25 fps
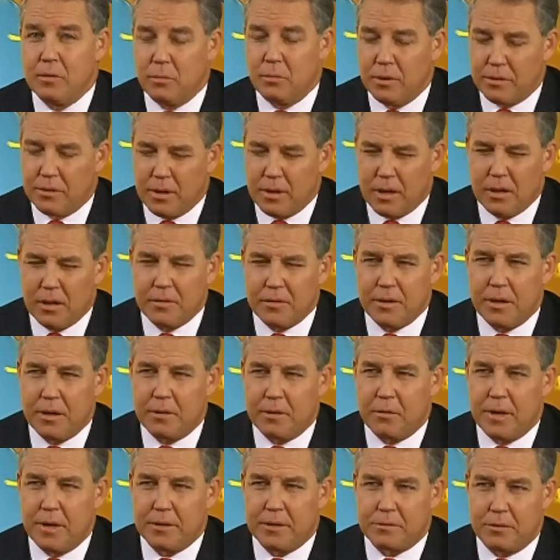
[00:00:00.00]
with all the
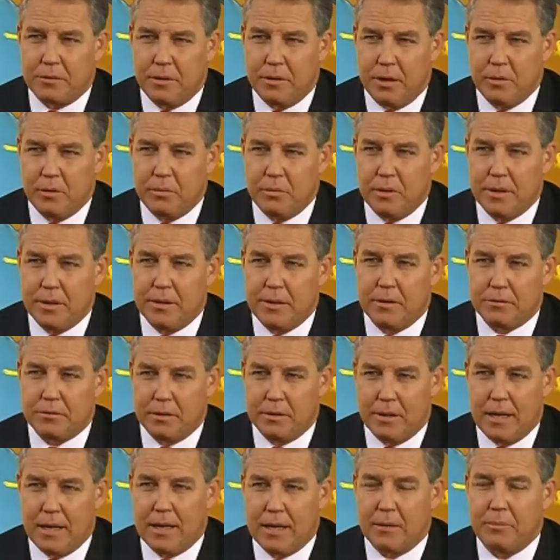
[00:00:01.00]
unrest globally, there's
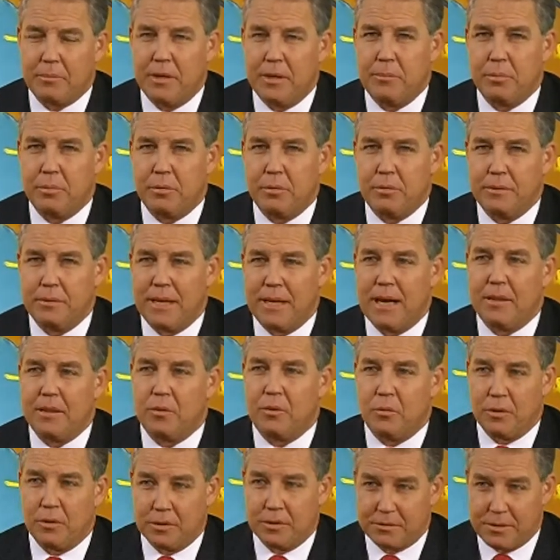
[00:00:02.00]
a lot of people now
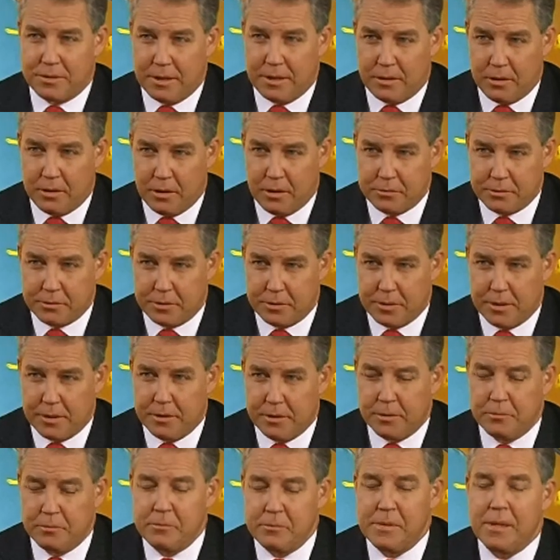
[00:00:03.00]
that want to stay closer to
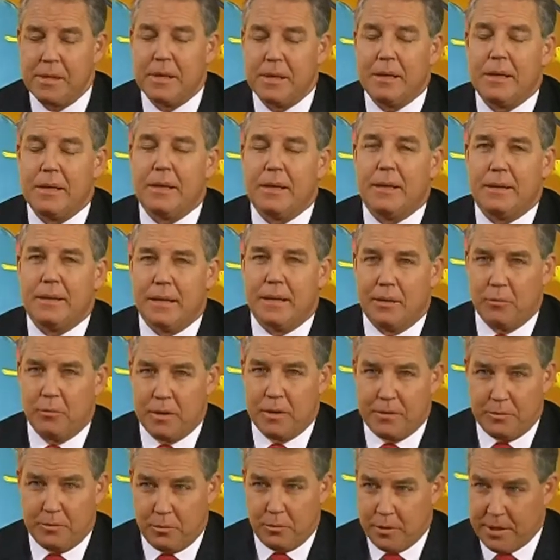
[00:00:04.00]
home. And
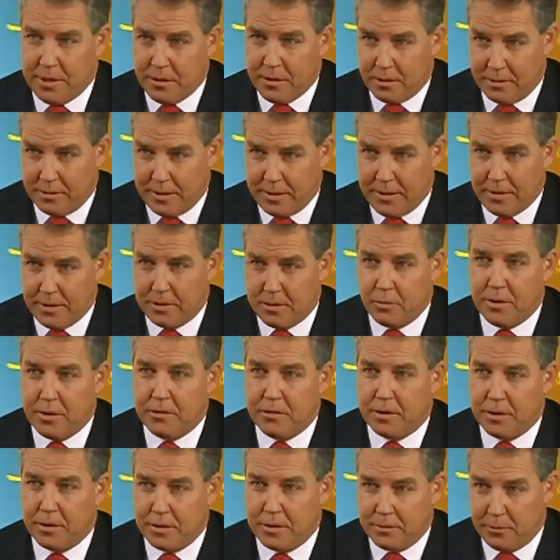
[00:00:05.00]
we are here.
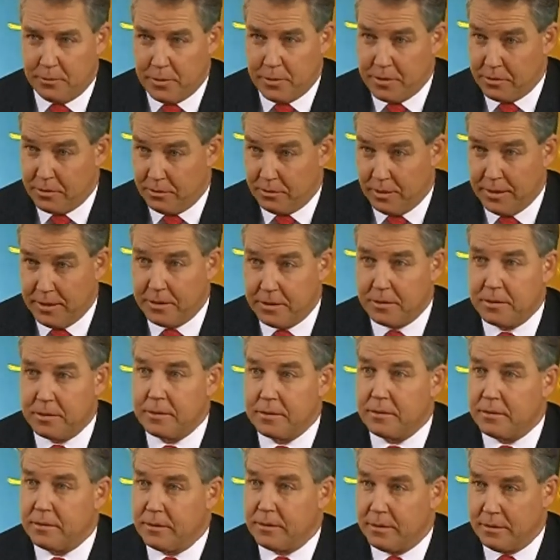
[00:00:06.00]
We're the
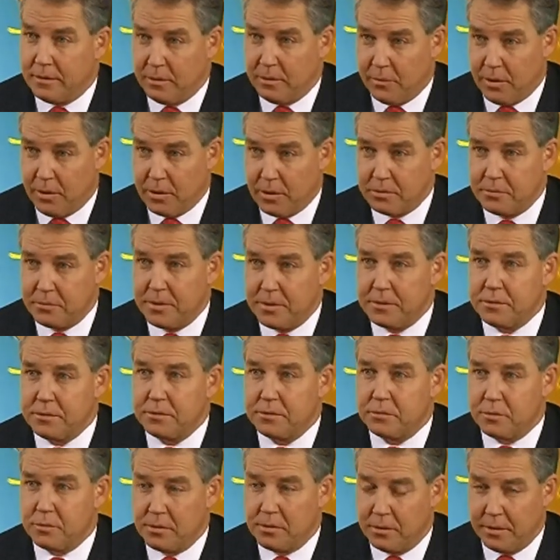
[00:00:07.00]
leader in the barge
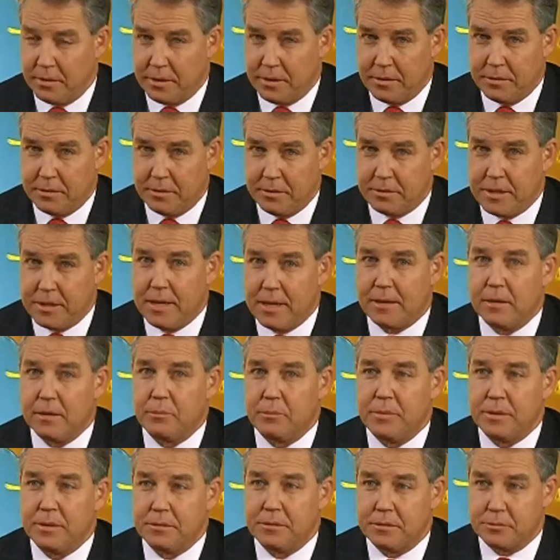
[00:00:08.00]
business. We're the leader in the
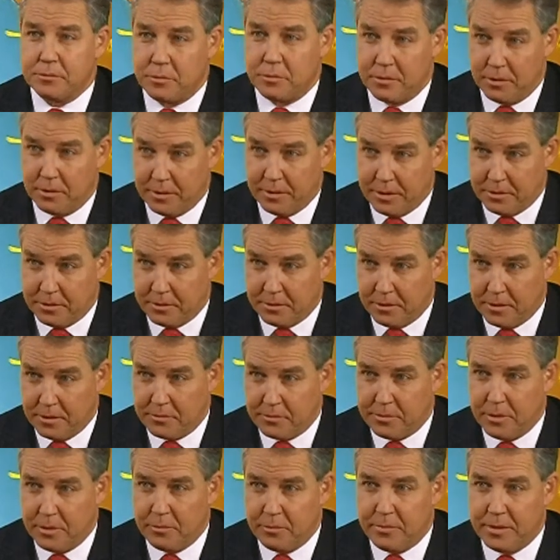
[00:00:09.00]
jackup business. We're the leader in the
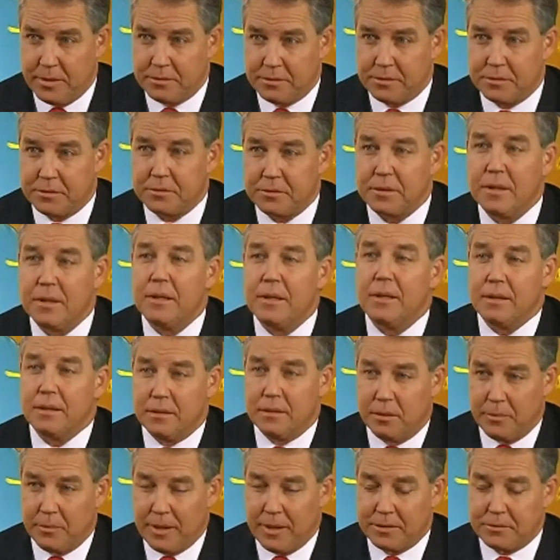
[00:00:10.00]
lift boat business
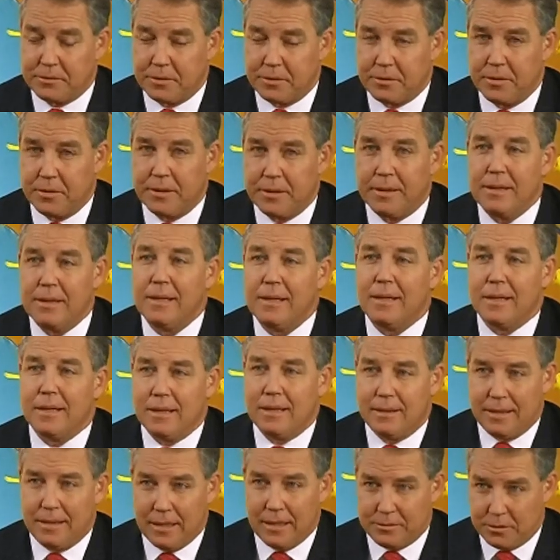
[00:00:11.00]
domestically.
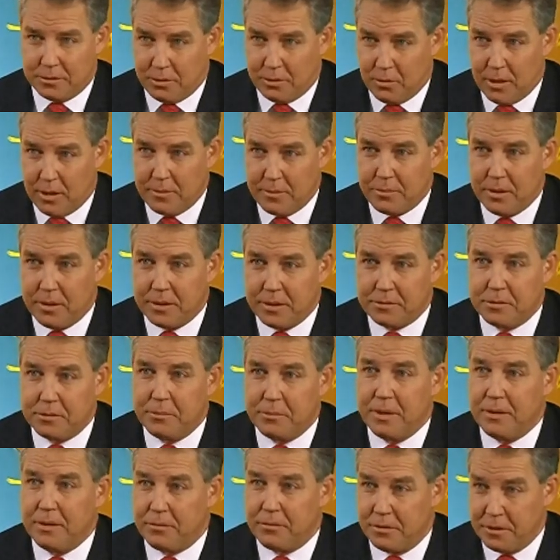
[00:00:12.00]
That's a great place
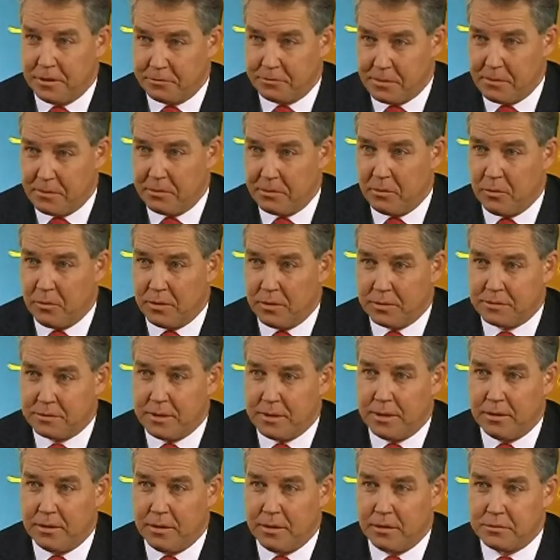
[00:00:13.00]
to be for these people that want to
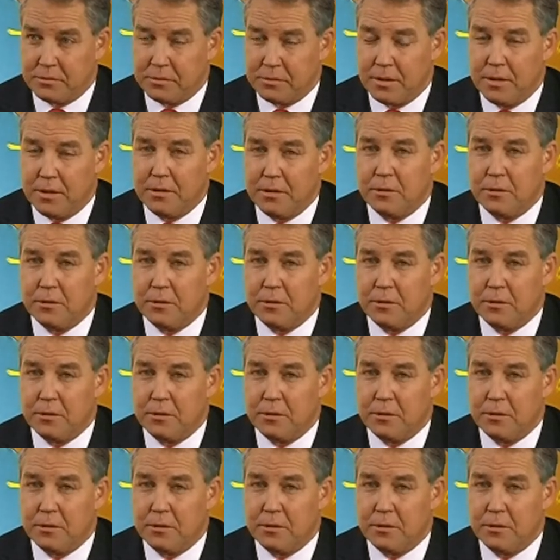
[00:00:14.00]
stay close to